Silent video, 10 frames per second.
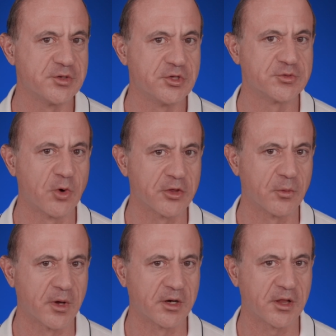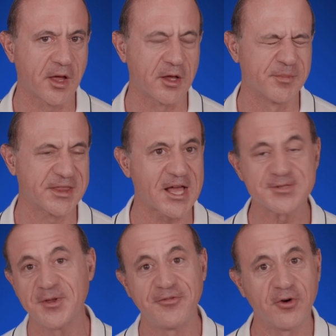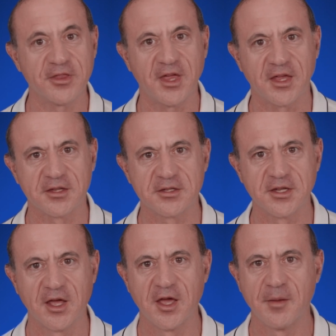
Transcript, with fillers: use more than one cloud, but that's before this.